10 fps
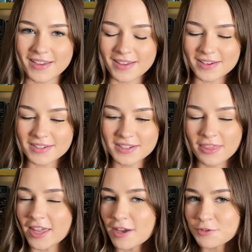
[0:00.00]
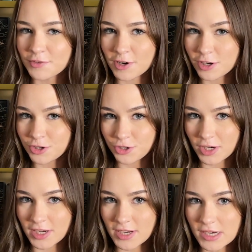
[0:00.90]
and then I was very
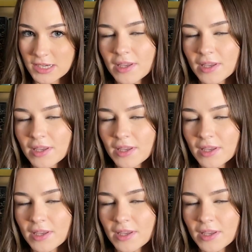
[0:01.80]
intrigued.